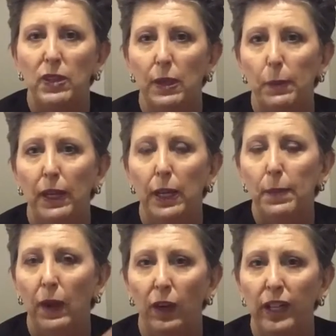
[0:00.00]
you sent me an
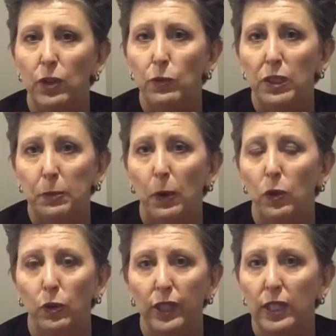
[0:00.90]
email and I didn't
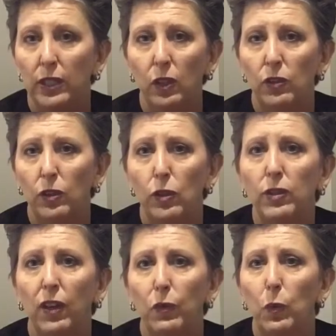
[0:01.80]
respond, or didn't do
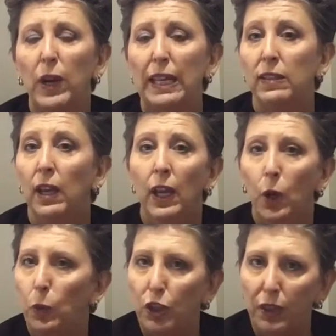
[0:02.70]
so for weeks,
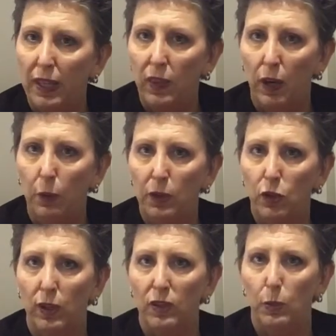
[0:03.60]
would you think that I was
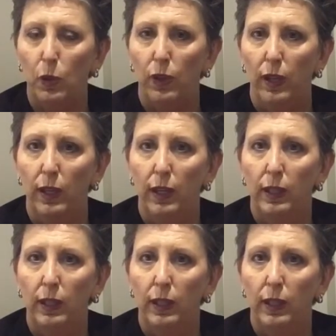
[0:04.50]
trustworthy?